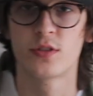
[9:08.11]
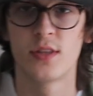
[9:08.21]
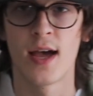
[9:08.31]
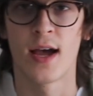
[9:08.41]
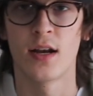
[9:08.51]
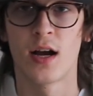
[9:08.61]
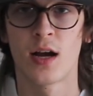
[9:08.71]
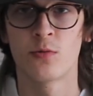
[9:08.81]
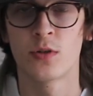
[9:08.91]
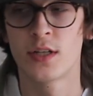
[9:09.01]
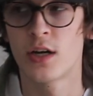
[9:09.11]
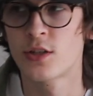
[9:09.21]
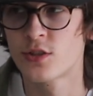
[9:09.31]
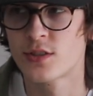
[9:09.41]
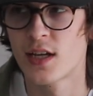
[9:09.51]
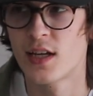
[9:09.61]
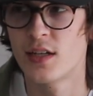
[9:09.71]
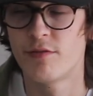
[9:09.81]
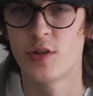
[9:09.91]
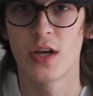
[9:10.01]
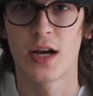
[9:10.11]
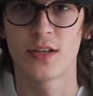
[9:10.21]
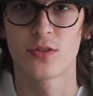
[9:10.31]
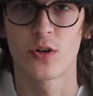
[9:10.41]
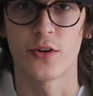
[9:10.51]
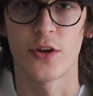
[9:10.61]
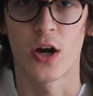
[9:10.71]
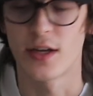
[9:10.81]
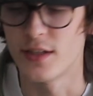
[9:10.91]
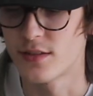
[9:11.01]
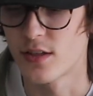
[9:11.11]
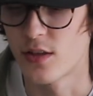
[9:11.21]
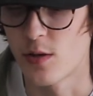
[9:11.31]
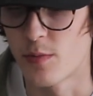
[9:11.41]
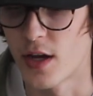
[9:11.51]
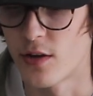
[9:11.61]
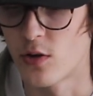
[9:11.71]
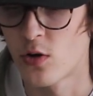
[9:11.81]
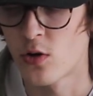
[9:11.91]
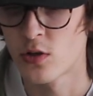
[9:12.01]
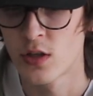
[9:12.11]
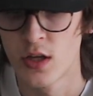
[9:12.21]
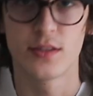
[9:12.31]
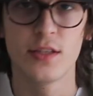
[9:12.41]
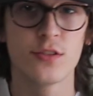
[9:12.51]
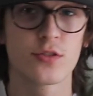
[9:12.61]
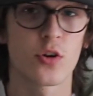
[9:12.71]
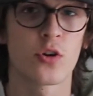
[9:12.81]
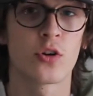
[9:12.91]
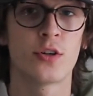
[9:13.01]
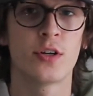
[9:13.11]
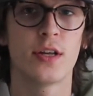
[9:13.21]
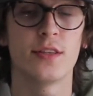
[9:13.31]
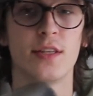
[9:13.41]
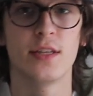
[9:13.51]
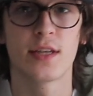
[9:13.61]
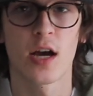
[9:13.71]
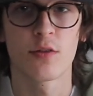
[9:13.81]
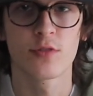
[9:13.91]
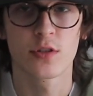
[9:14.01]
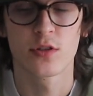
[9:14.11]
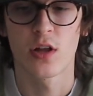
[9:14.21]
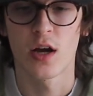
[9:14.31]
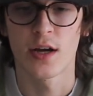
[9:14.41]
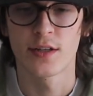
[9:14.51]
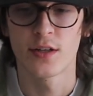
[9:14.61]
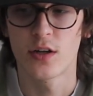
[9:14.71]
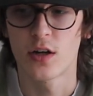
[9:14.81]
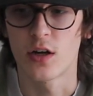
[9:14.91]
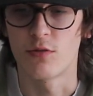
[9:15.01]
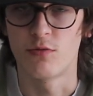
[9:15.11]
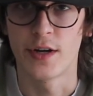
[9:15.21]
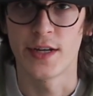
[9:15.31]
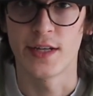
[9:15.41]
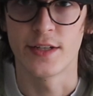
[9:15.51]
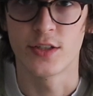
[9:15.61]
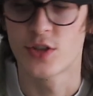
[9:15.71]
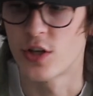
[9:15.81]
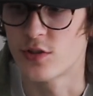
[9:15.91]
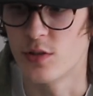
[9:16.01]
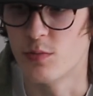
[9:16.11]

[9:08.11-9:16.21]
that I would understand if you guys are not into them at all. These are the Calvin Klein Rain Chelsea